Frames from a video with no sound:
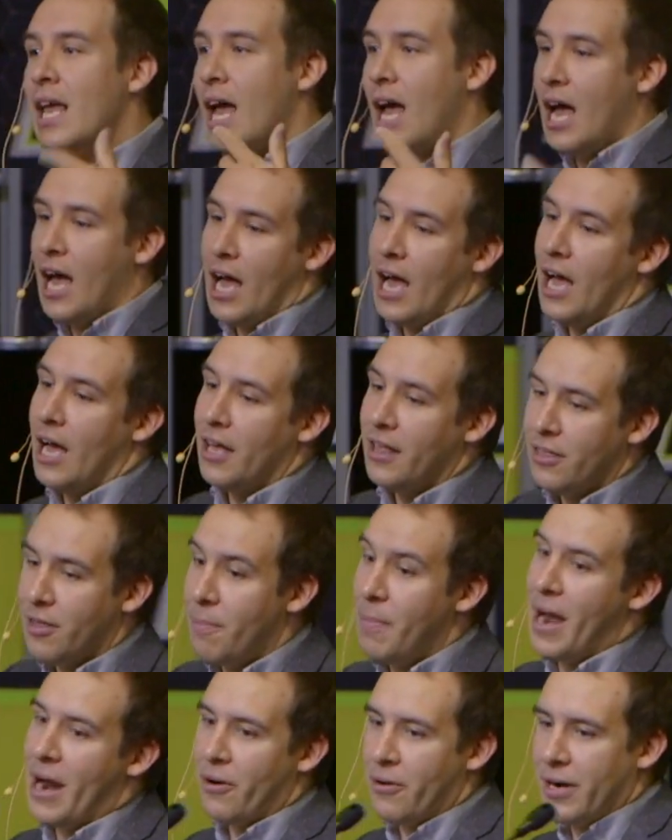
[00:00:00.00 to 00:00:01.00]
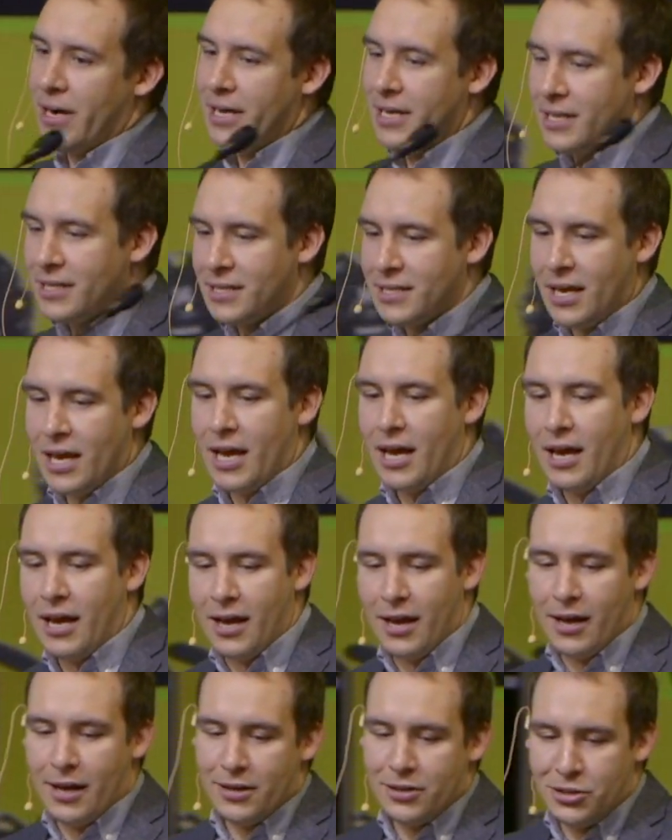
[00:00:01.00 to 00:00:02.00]
the better it is
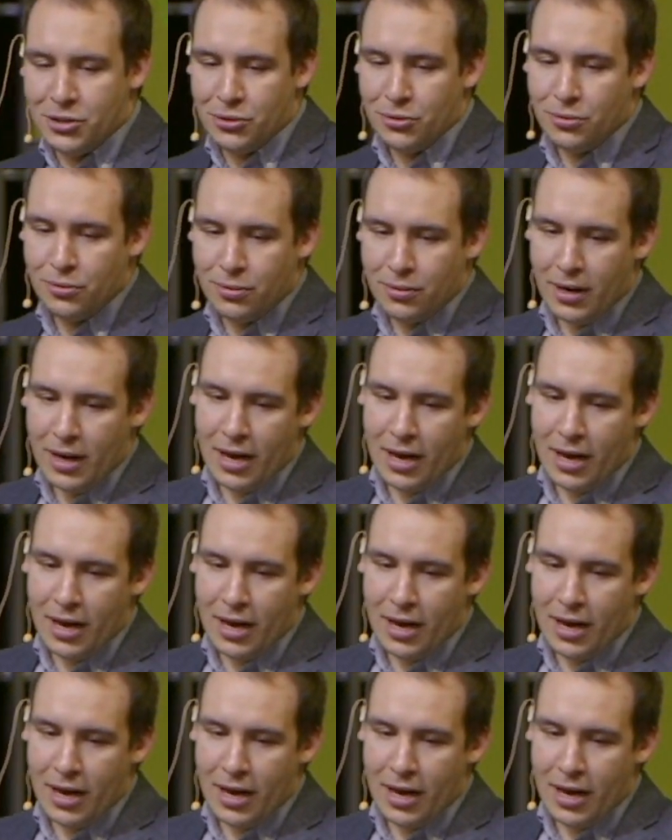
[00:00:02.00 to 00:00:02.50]
to